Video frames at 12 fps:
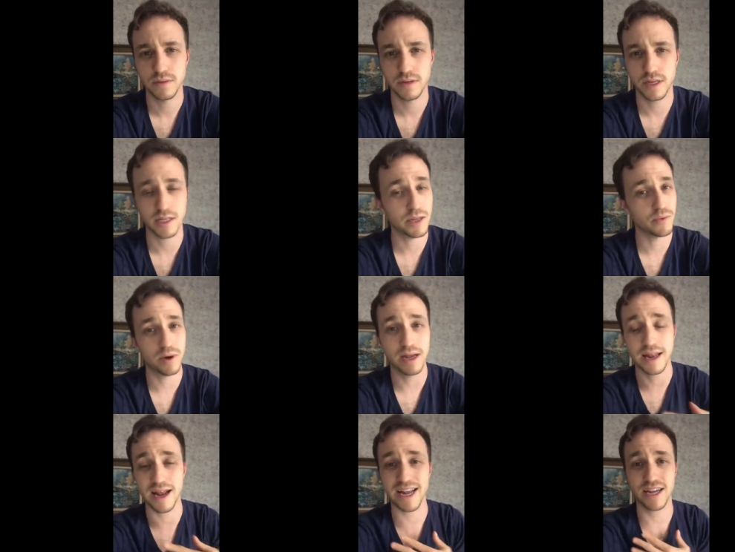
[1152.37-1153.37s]
And he, what
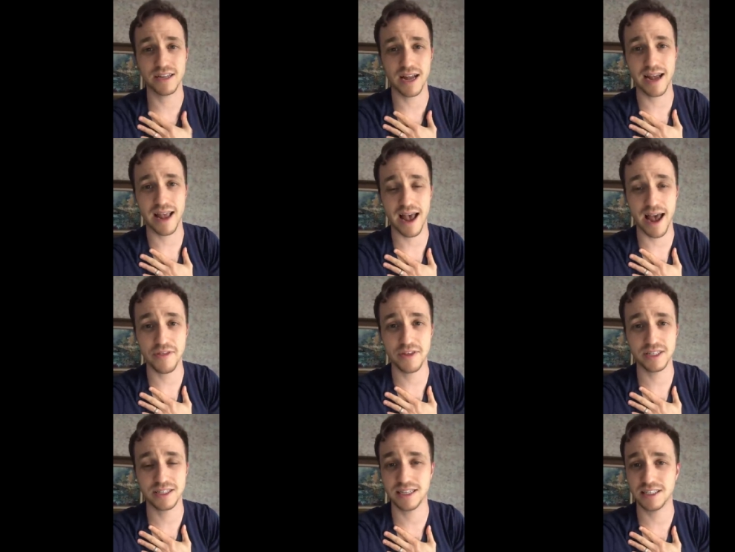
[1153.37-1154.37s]
and I could I had
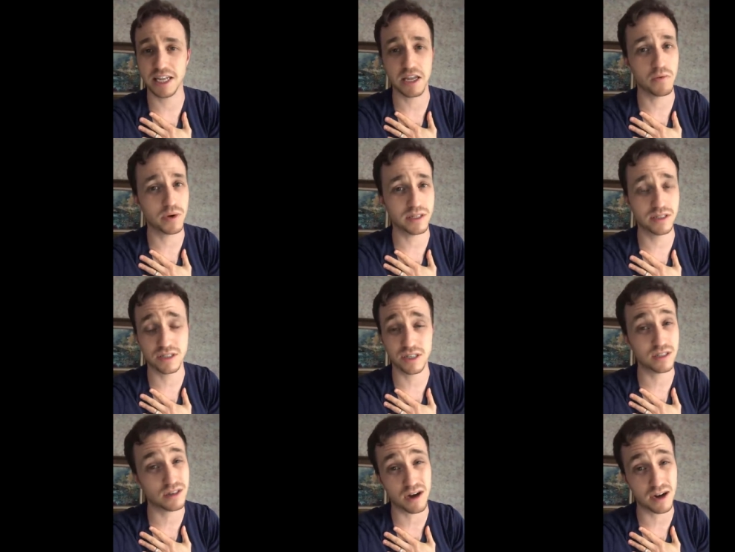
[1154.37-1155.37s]
this sense that he wasn't
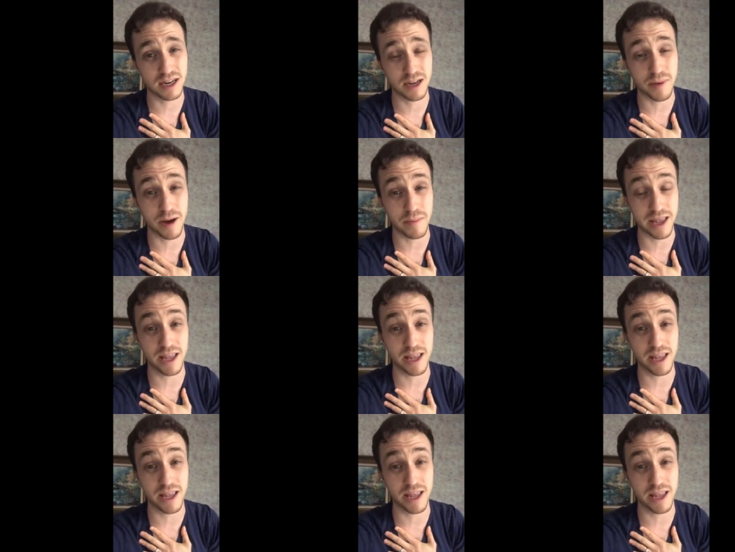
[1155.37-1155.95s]
just talking about me.